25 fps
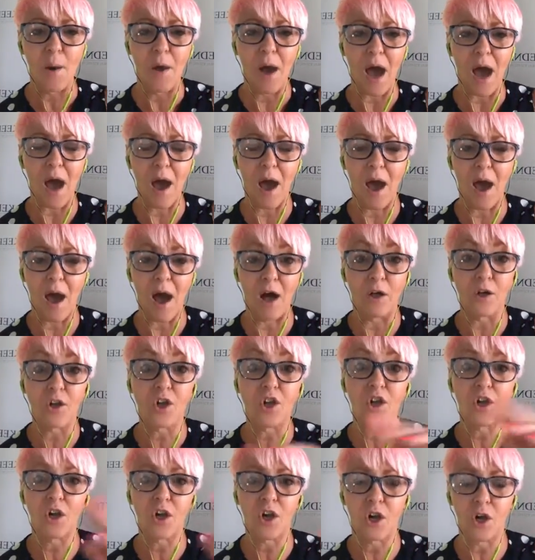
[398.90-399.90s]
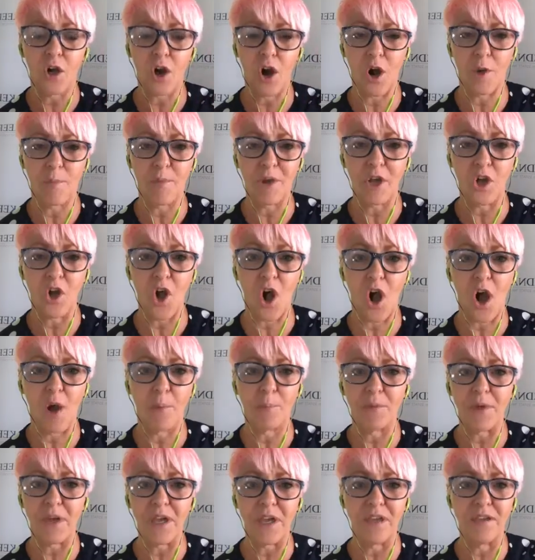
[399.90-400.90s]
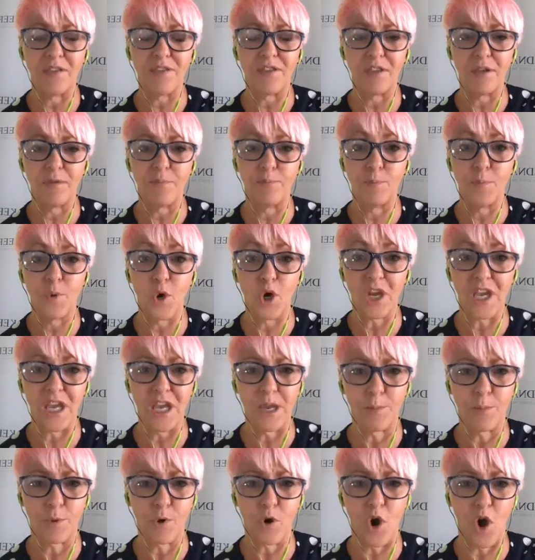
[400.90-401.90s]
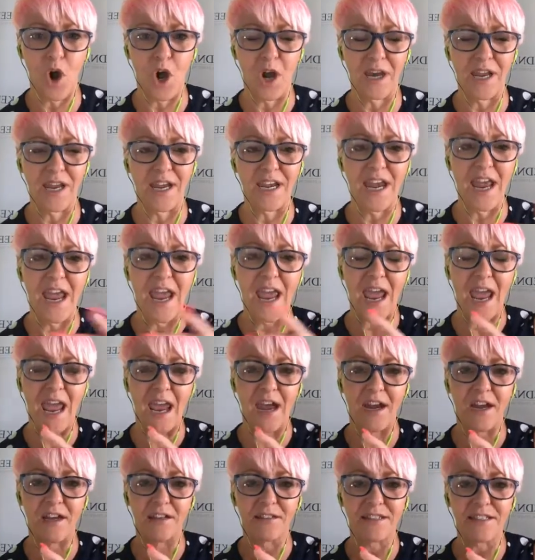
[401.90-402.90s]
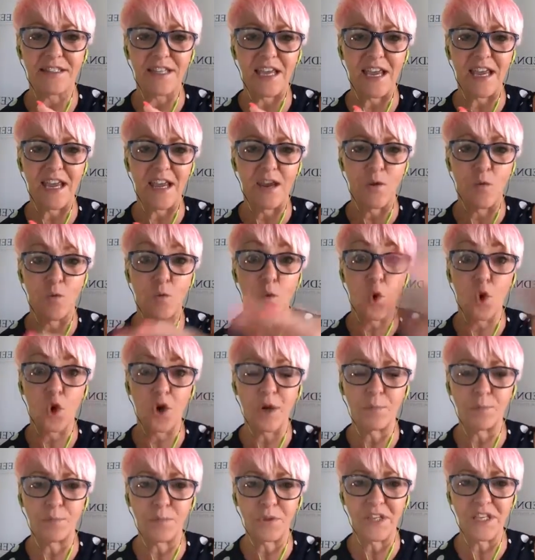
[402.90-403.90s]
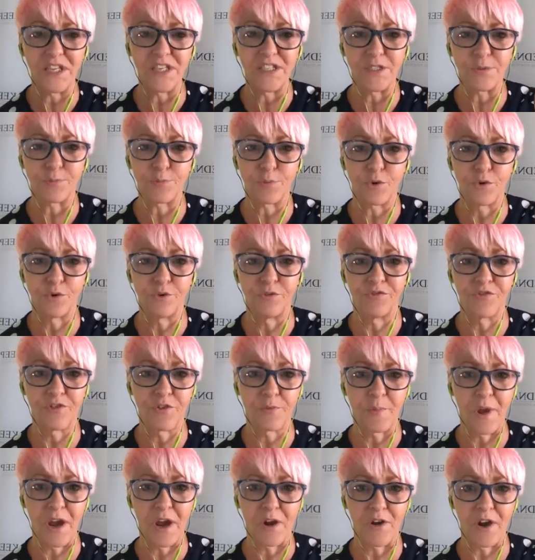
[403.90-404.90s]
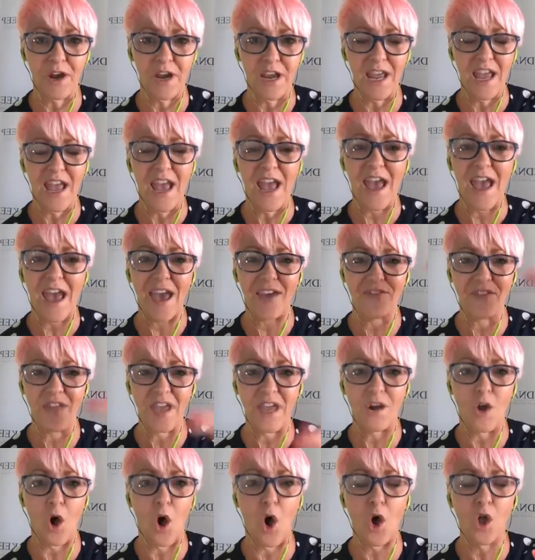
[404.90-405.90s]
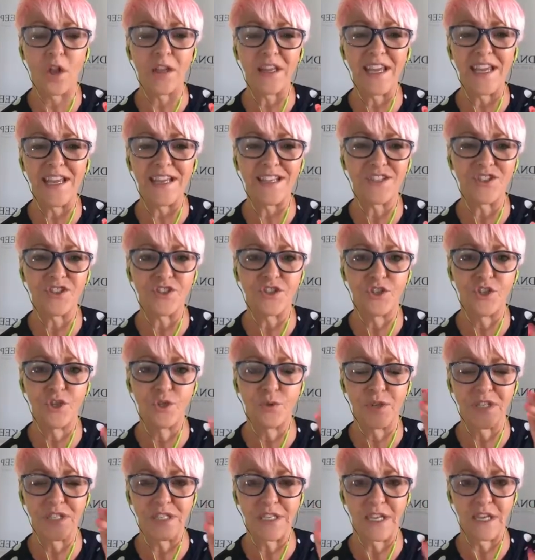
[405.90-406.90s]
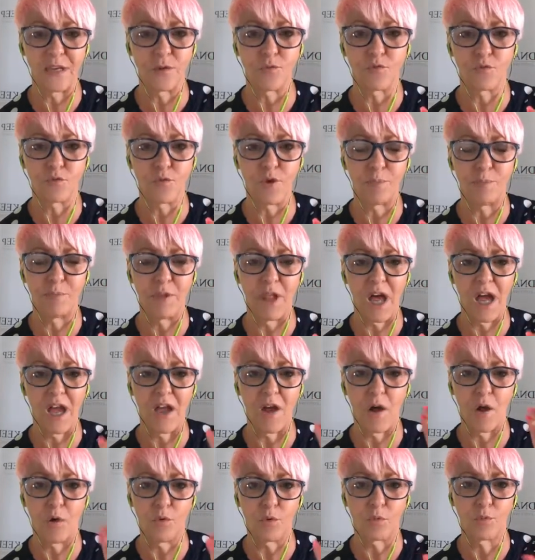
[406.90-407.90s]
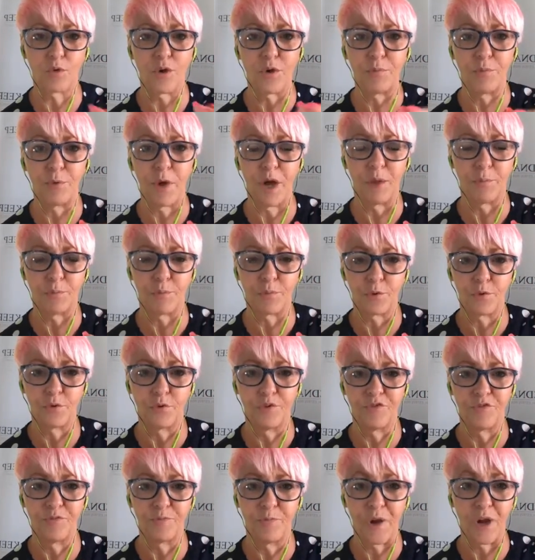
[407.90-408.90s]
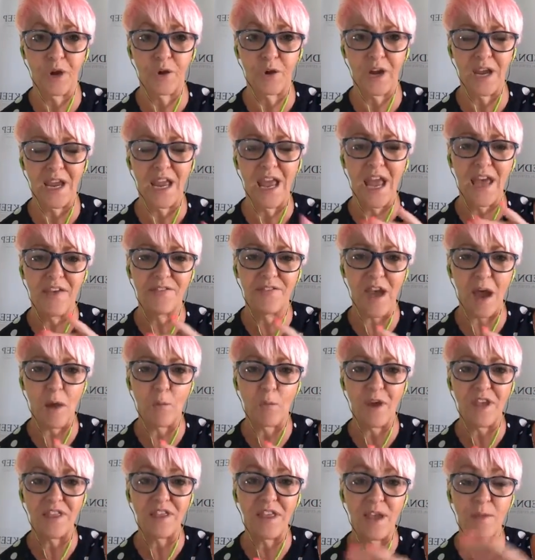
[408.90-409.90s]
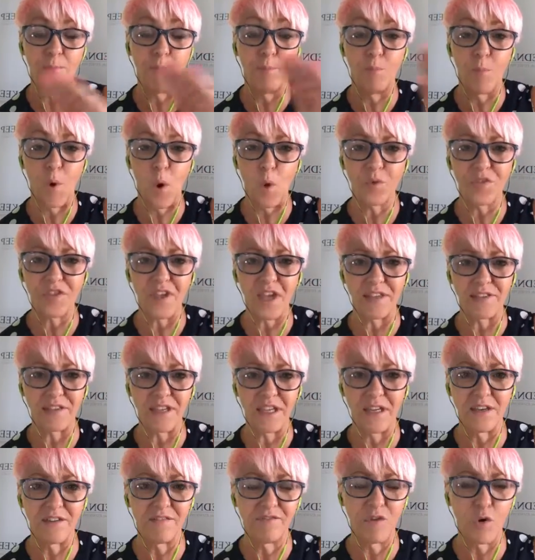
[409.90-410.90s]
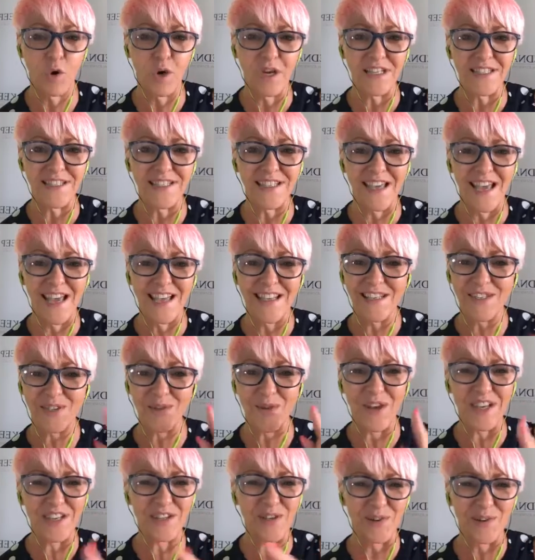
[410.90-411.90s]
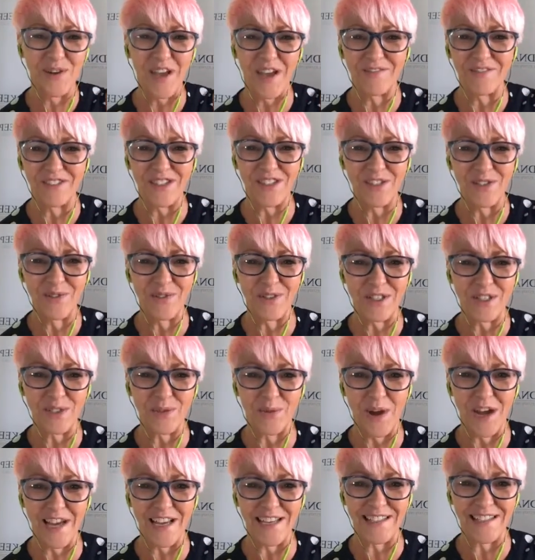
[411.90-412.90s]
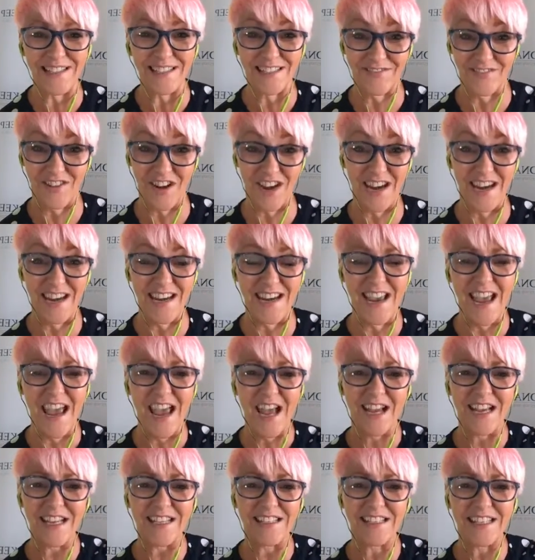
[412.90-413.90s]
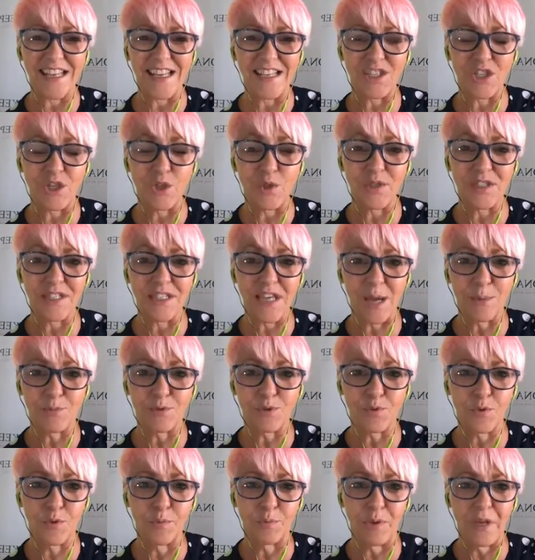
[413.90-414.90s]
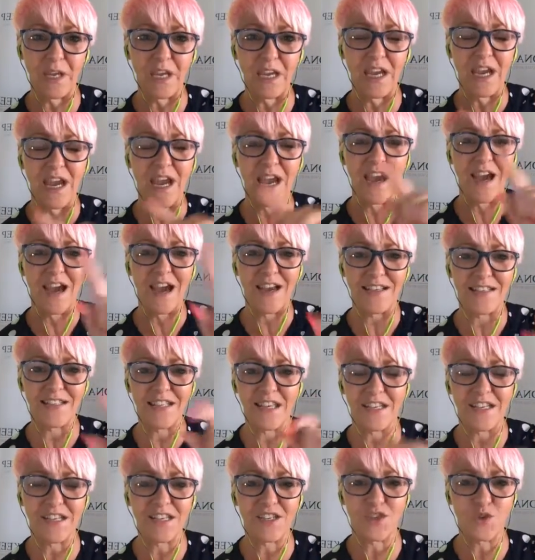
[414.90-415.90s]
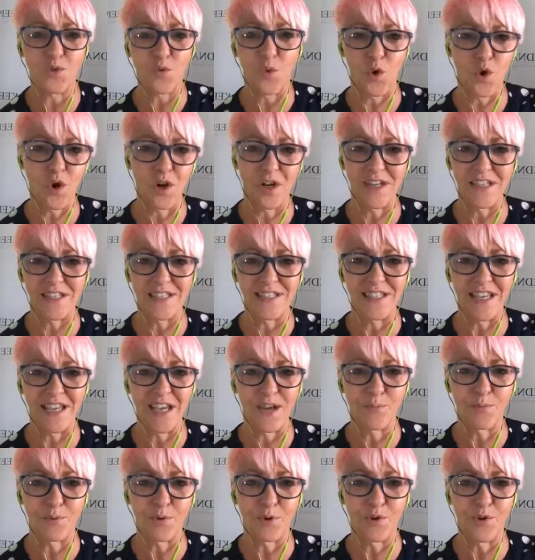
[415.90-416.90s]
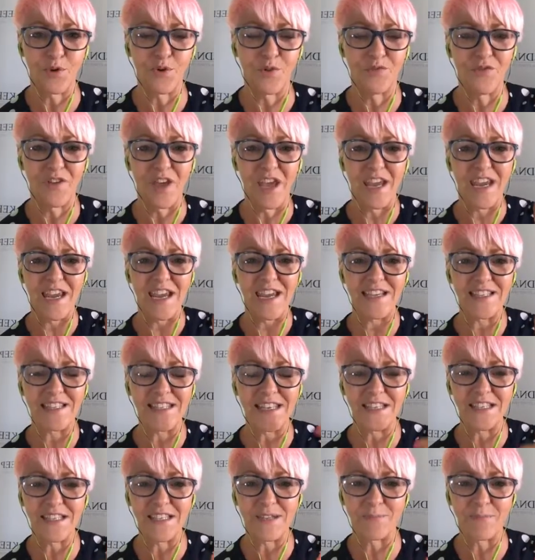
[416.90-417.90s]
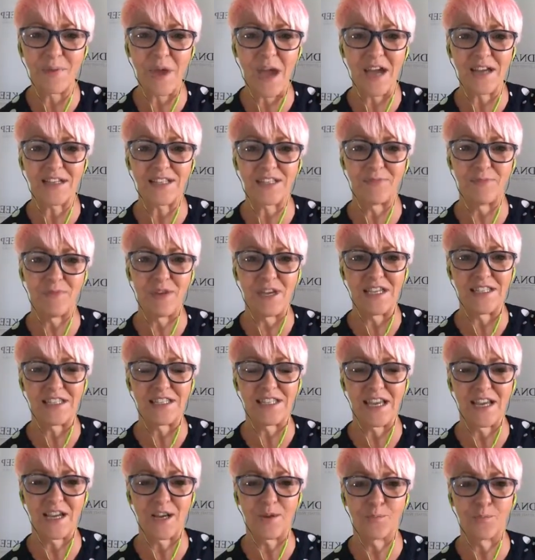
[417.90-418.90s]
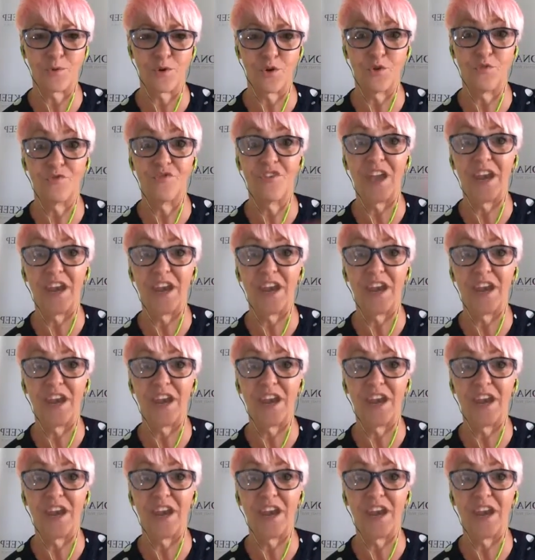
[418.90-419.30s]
I'll carbon copy the bookkeeper on it, and I'll say, Warren, please approve for Mary. And then all he has to do is hit reply, I'll approve Mary. That way they both get the invoice, so I don't have to do it twice, right? Because 2 steps would be, I send it to Warren and say approve. He sends it back to me saying approved.